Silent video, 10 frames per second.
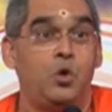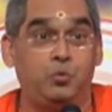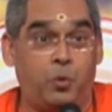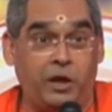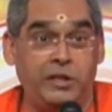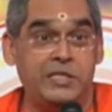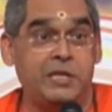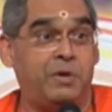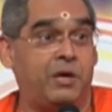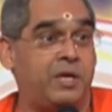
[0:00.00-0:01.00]
What is
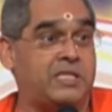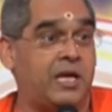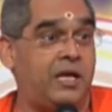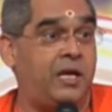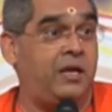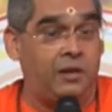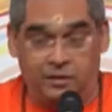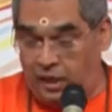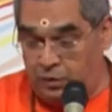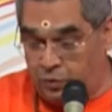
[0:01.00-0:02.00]
that Bhagavan
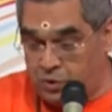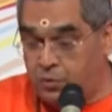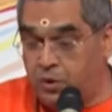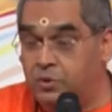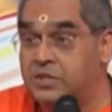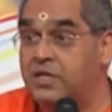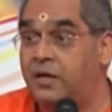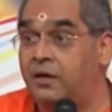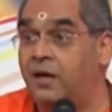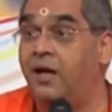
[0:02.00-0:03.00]
jane? That was what was
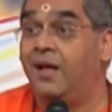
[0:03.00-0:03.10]
said.